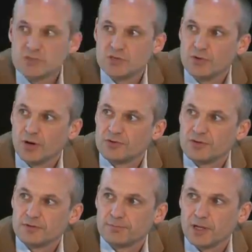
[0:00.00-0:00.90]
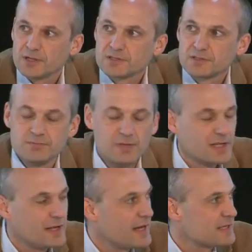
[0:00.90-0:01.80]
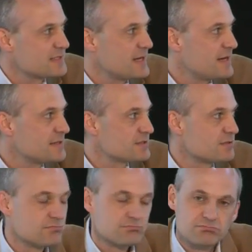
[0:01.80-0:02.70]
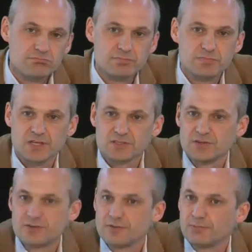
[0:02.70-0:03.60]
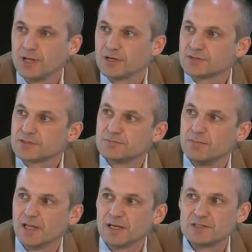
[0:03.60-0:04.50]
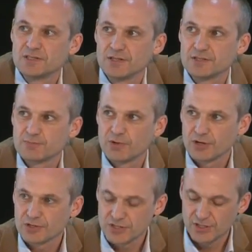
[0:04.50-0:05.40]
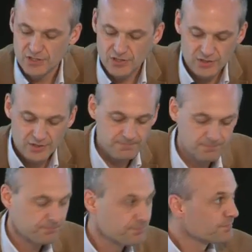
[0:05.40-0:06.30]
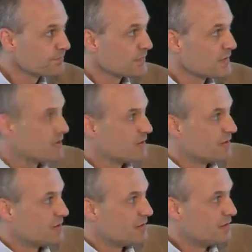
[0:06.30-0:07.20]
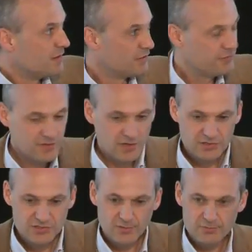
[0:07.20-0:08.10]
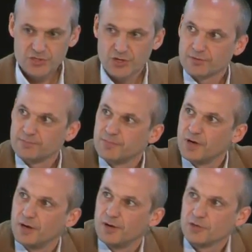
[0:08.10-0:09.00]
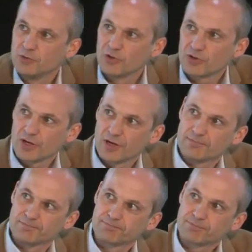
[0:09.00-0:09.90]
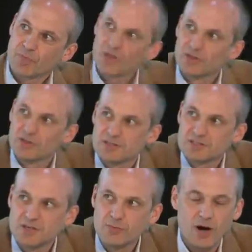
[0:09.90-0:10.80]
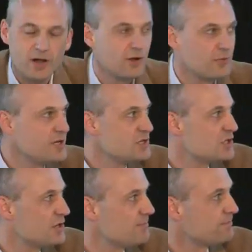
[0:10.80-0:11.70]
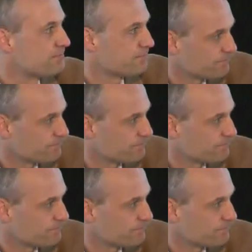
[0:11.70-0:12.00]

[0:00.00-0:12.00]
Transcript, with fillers: 200 plus million hectares, 600 plus million tons production a year. And for consumption, you look at the CWANA region,